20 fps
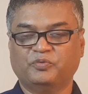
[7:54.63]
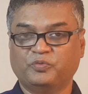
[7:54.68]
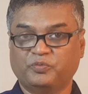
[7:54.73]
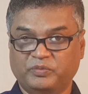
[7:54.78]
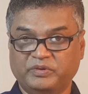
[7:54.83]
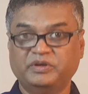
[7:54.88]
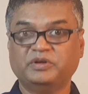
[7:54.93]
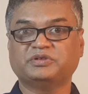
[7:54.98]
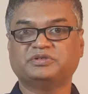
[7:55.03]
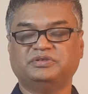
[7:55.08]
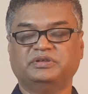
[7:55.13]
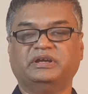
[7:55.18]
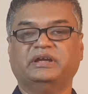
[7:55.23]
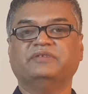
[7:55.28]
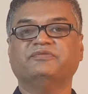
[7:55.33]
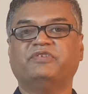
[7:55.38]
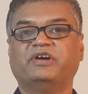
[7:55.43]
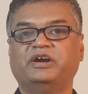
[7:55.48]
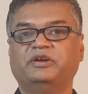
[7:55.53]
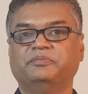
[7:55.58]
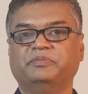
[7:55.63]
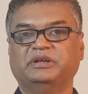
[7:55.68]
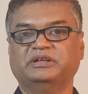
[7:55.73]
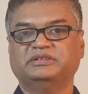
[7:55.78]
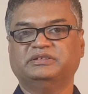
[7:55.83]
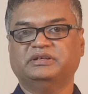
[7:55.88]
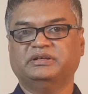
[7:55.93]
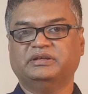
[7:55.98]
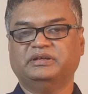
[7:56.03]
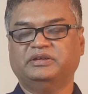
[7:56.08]
your
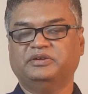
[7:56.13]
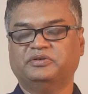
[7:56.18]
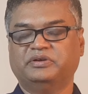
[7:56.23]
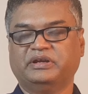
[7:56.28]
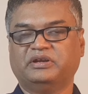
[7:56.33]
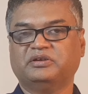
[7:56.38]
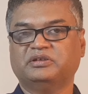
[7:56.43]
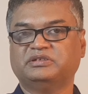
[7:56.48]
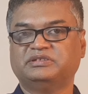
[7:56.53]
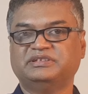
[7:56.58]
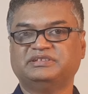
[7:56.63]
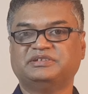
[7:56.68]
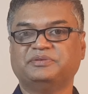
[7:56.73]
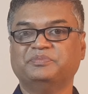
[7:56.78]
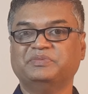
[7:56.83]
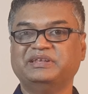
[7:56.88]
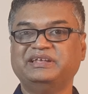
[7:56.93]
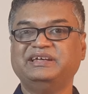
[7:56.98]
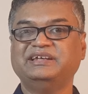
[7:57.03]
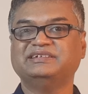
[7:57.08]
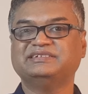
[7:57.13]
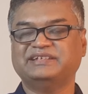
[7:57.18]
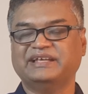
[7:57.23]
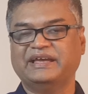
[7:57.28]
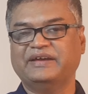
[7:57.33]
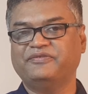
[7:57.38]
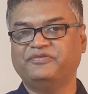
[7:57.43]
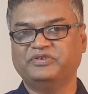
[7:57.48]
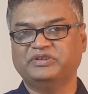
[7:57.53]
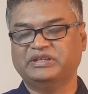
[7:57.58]
environment. Your ecosystem needs
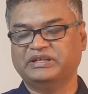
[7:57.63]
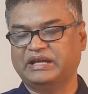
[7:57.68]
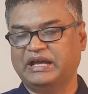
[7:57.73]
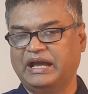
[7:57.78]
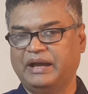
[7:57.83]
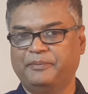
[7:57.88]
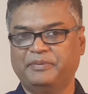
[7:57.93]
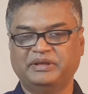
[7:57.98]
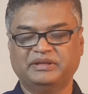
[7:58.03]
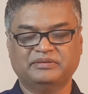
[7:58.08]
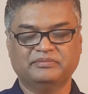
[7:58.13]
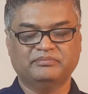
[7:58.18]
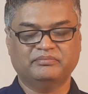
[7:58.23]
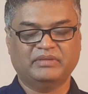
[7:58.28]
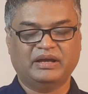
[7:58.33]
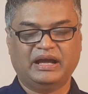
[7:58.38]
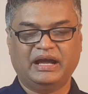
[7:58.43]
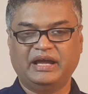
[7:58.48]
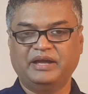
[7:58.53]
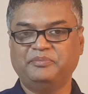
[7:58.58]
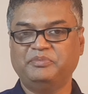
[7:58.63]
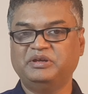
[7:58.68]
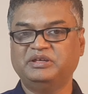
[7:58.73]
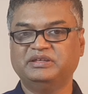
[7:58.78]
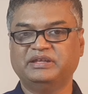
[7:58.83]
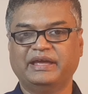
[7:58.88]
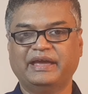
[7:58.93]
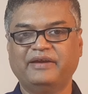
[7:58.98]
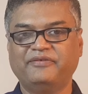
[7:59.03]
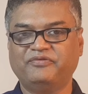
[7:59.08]
everything. I
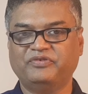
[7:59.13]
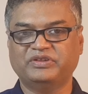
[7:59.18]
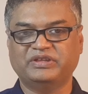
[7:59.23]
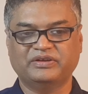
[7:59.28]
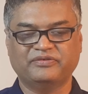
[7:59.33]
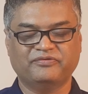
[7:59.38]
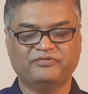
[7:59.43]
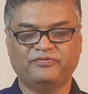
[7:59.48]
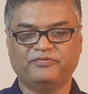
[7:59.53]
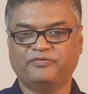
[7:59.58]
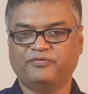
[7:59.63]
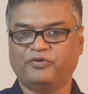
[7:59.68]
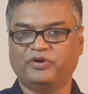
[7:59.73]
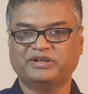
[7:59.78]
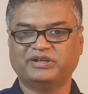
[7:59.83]
mean everything. For